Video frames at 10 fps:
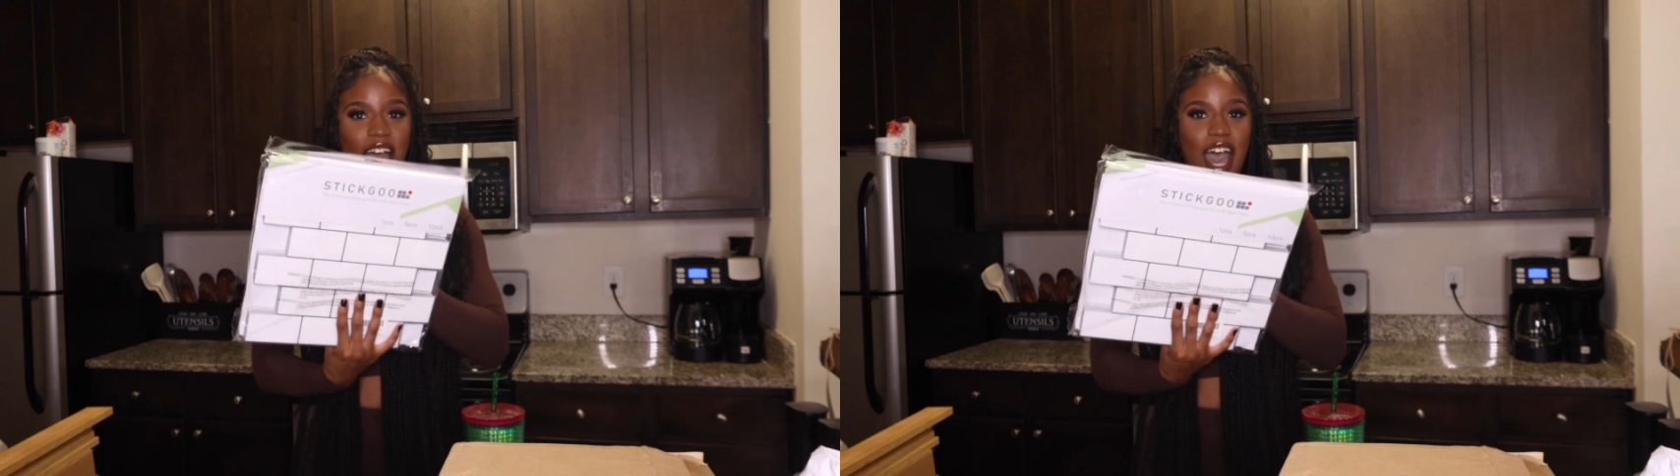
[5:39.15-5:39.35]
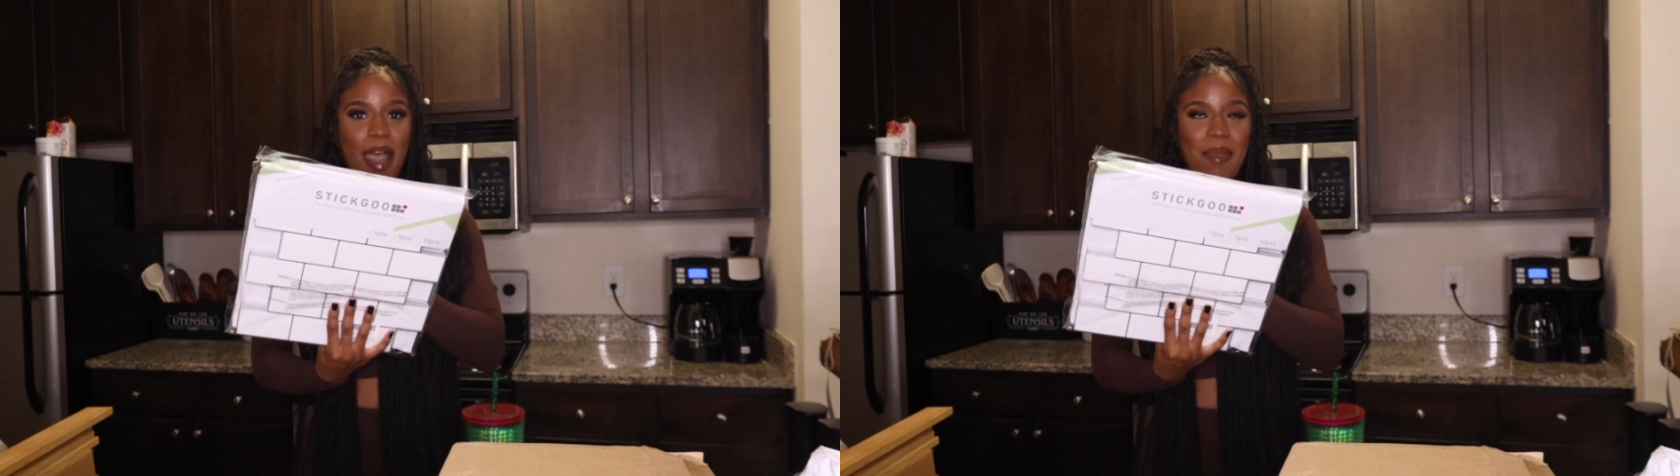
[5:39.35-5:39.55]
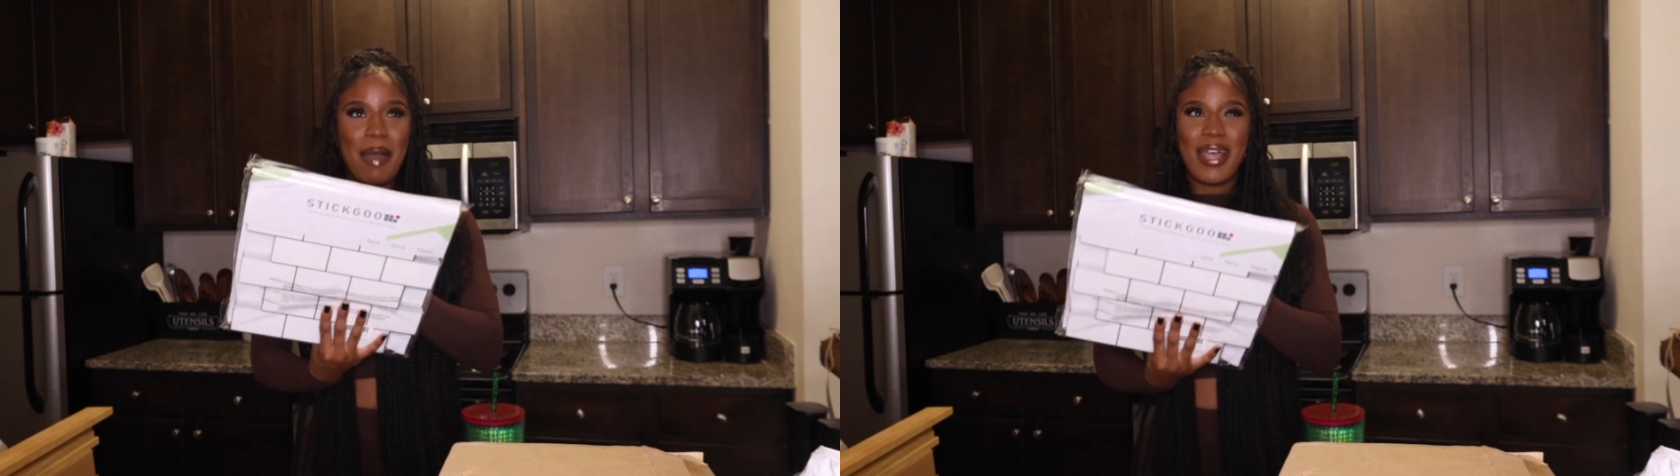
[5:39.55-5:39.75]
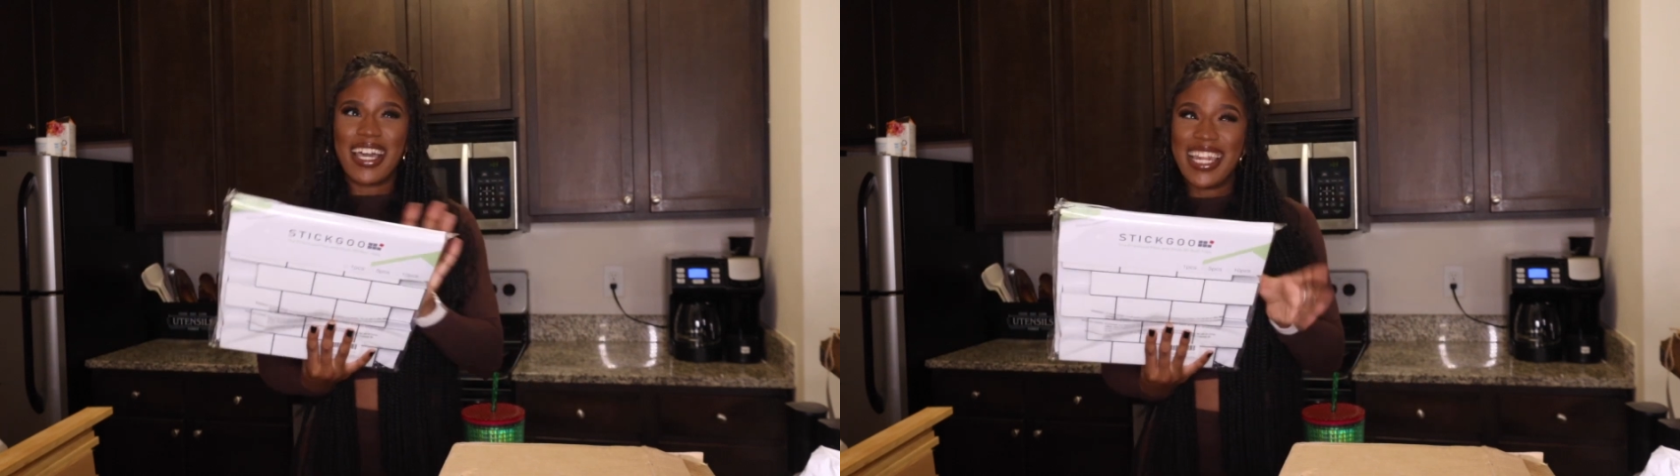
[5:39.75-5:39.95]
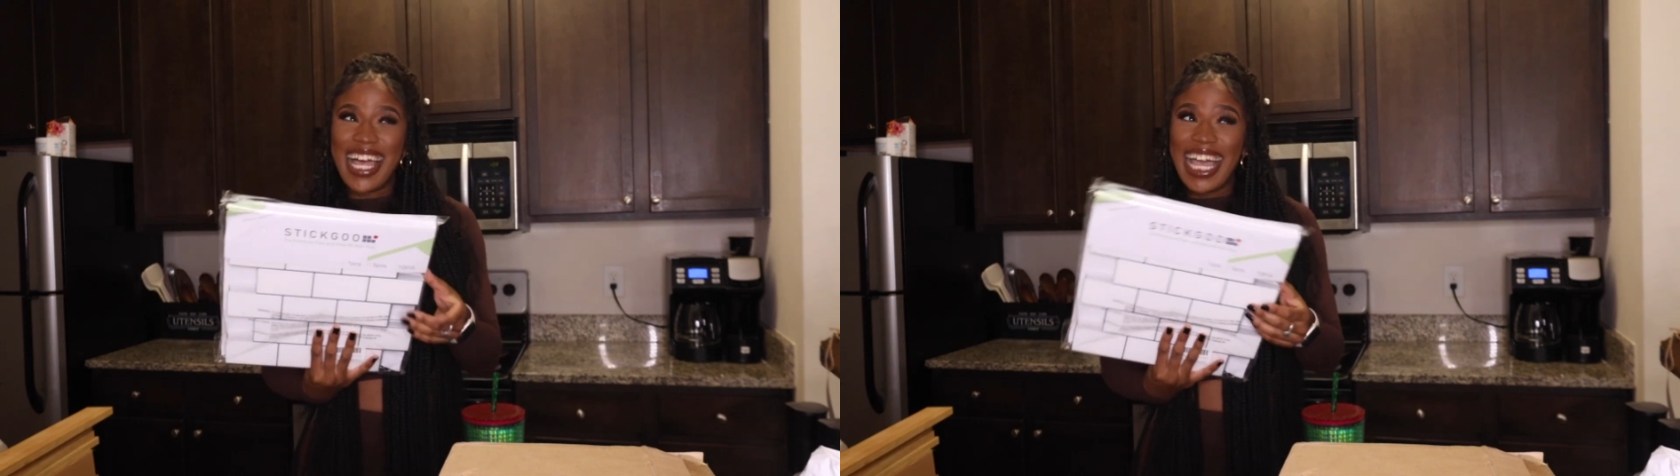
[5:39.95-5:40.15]
I'm
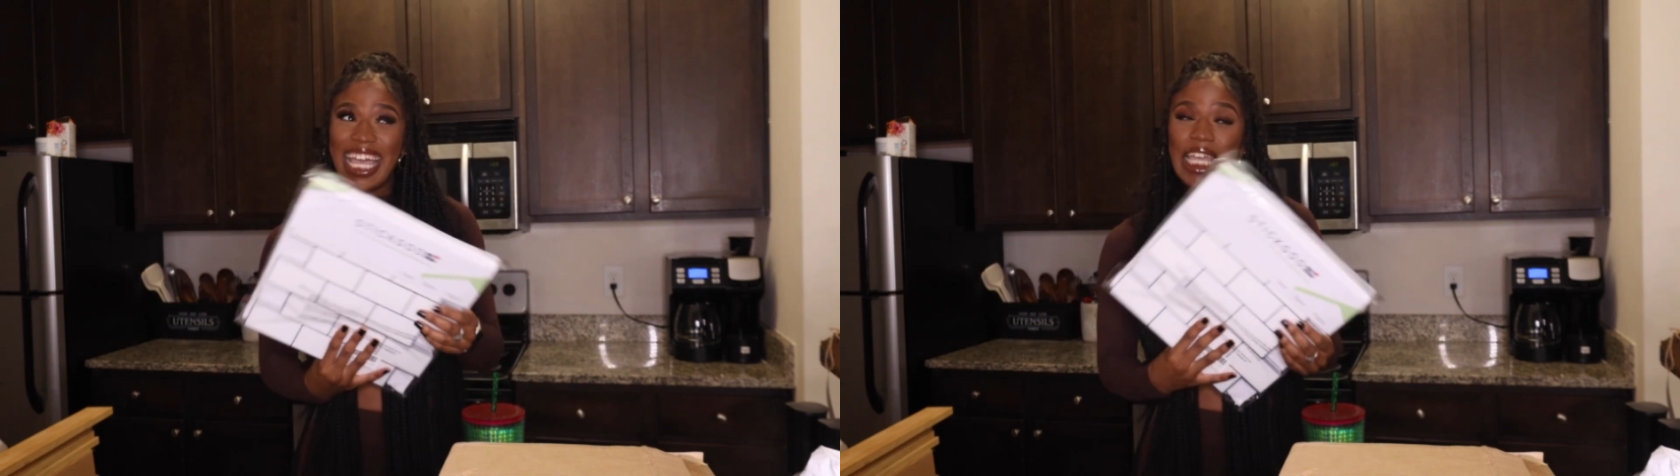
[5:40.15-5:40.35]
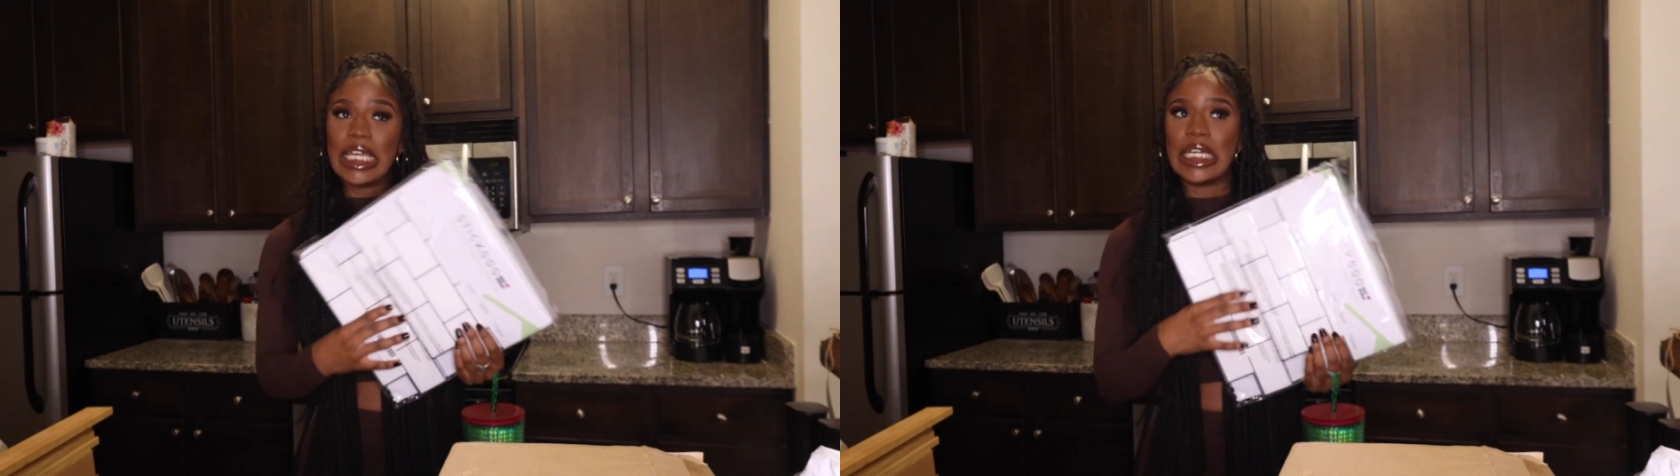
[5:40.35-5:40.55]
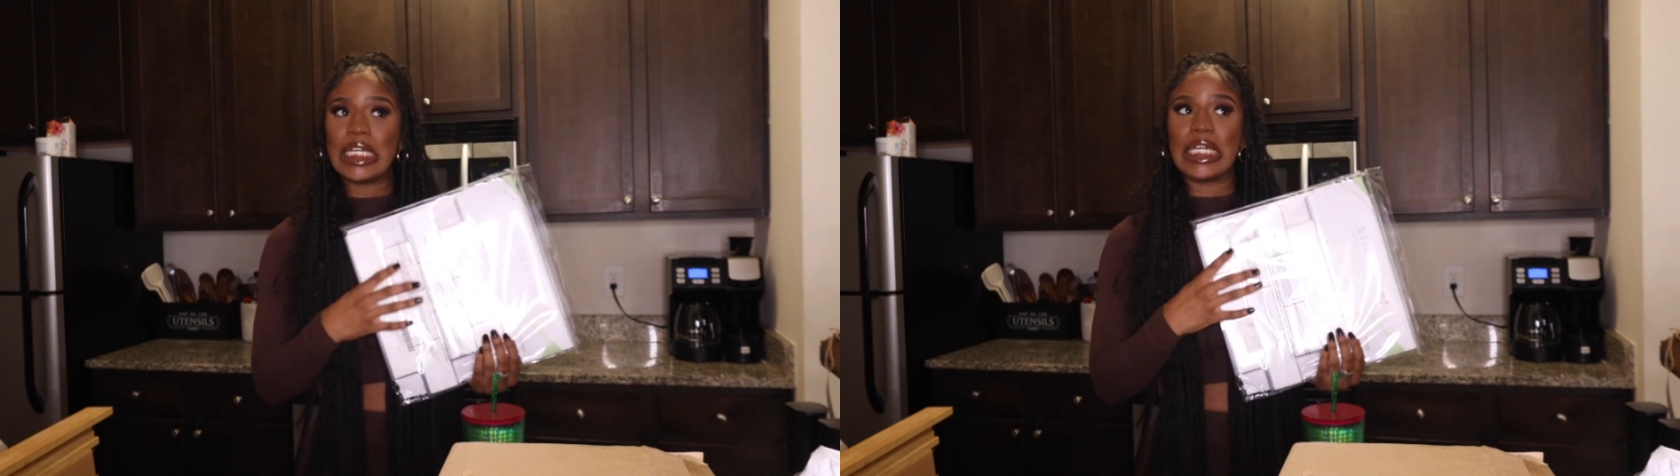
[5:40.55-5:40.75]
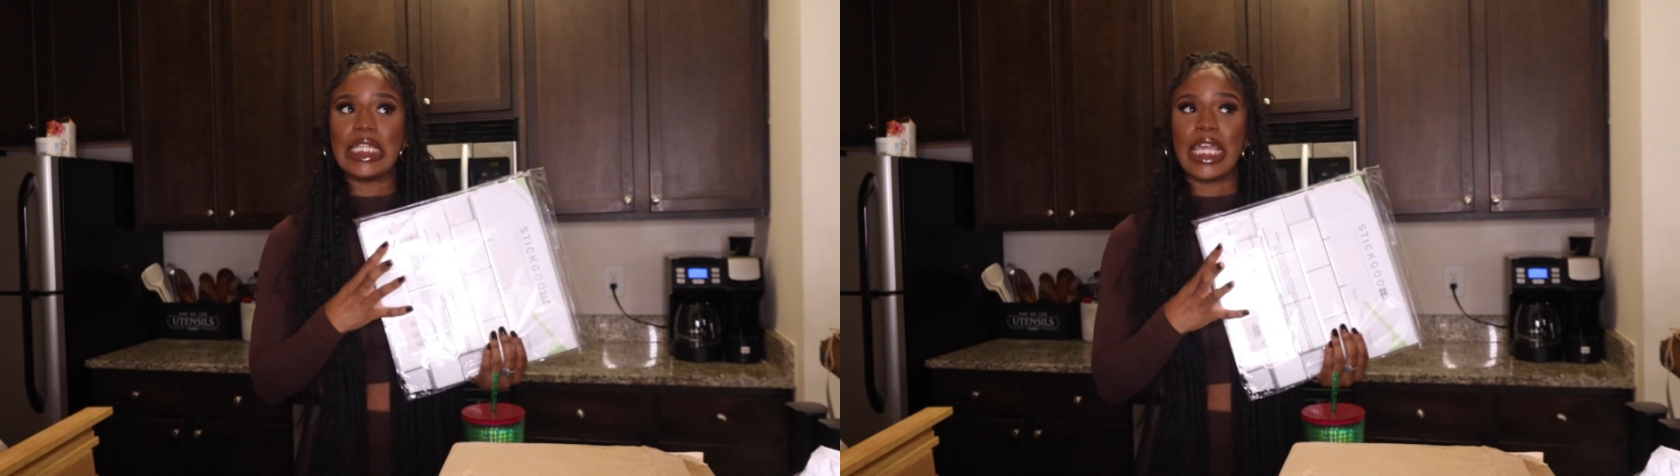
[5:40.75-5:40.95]
not gonna lie,